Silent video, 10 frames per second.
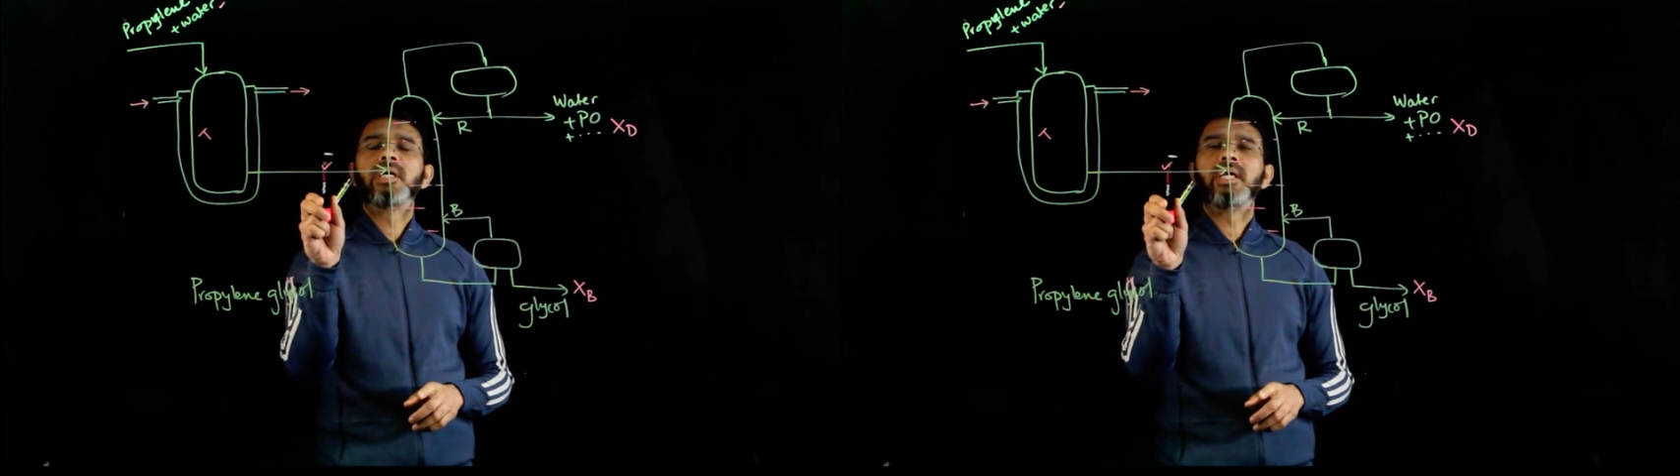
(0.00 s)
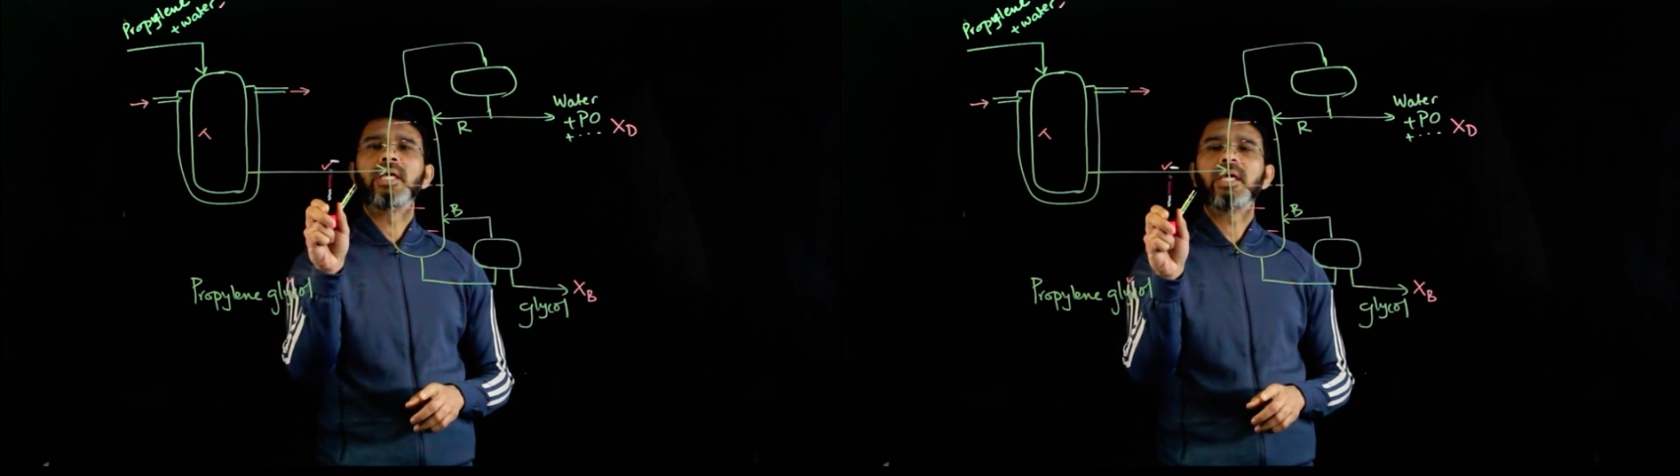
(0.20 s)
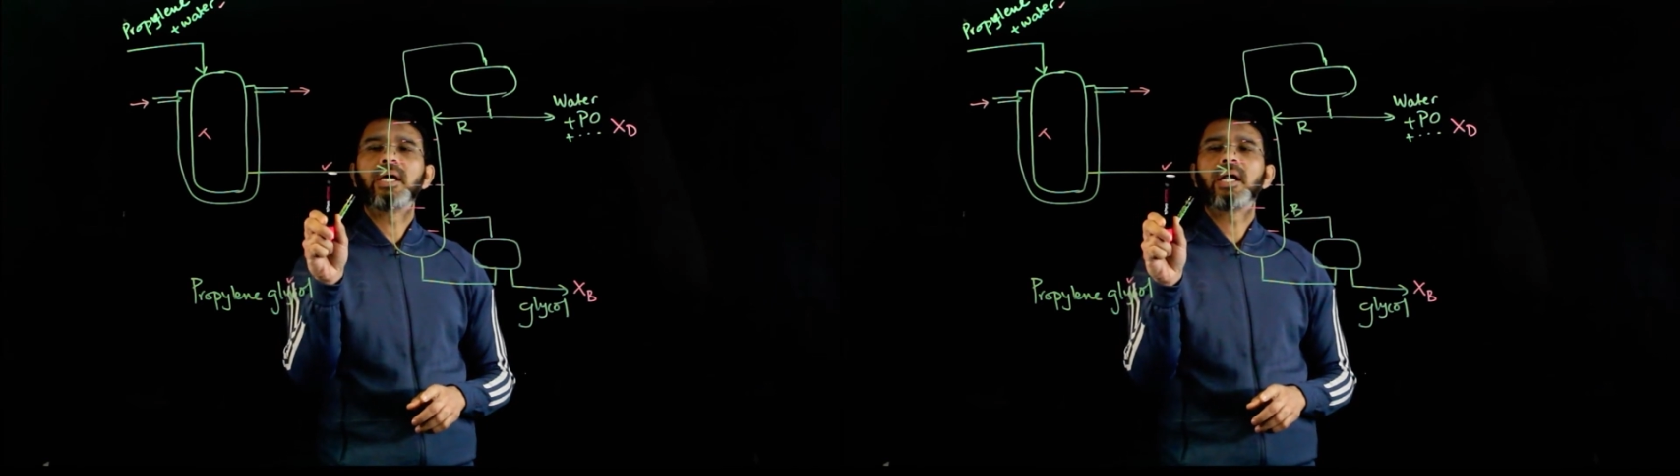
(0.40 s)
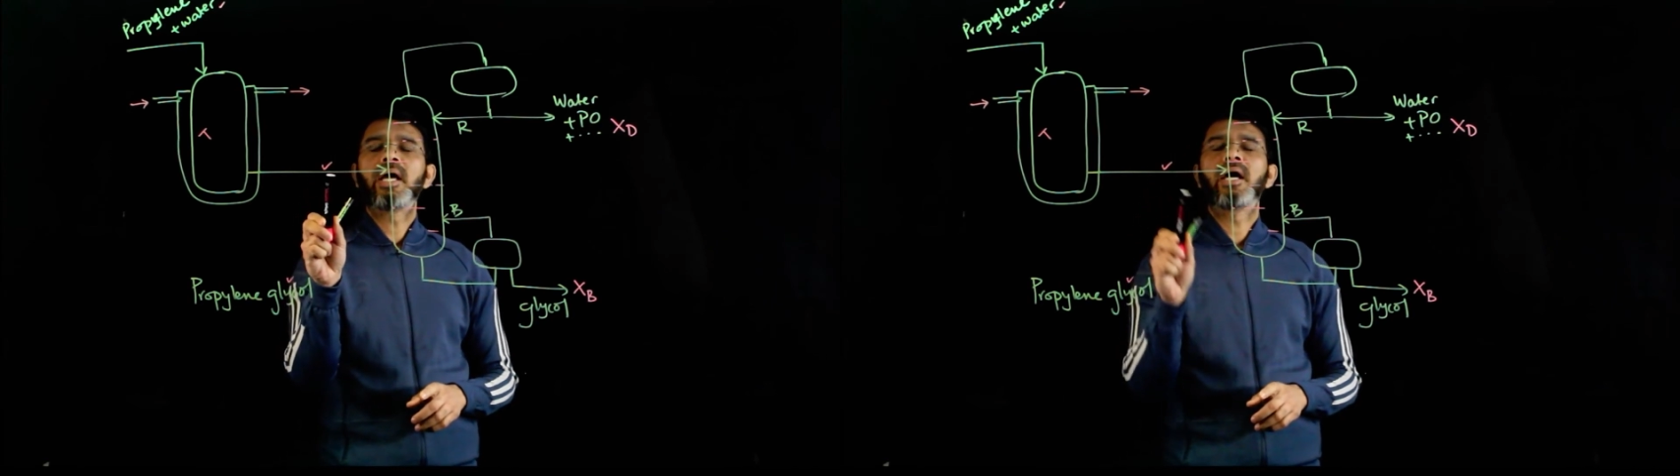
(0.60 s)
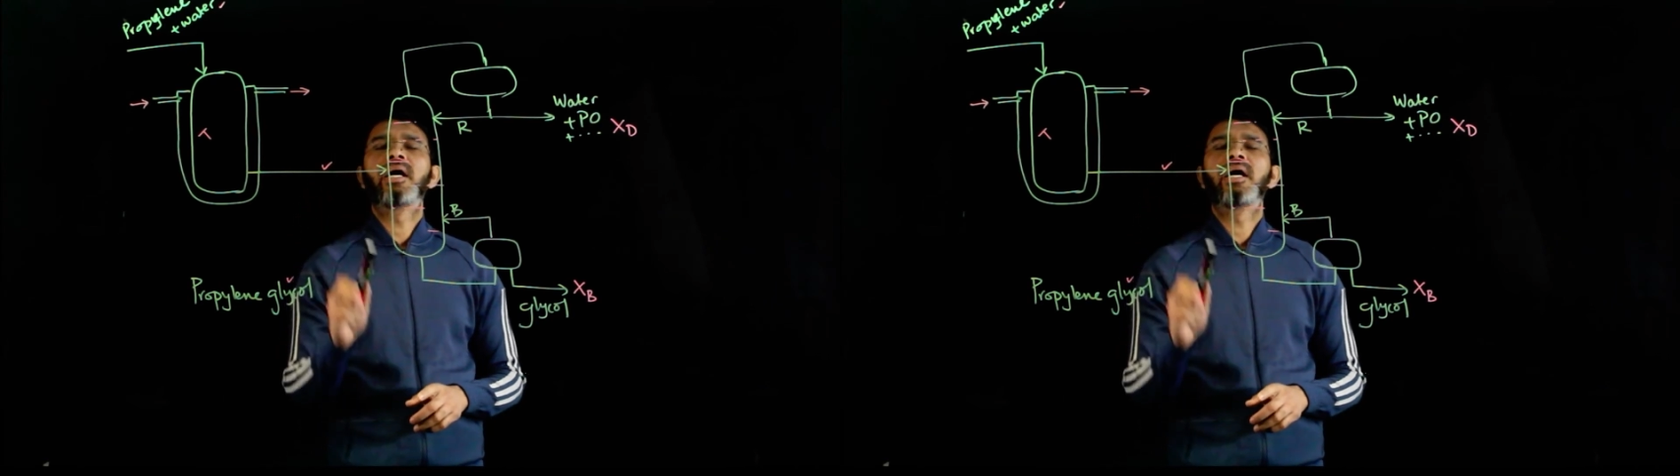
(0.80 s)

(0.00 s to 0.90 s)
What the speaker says: here